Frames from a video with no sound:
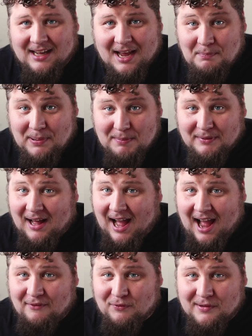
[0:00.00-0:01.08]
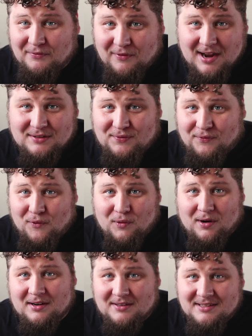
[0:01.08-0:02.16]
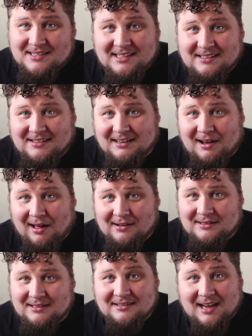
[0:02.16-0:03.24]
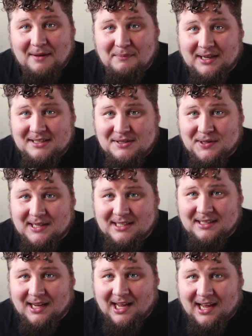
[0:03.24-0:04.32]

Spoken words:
And people have. We've raised $460 to Time Ministries.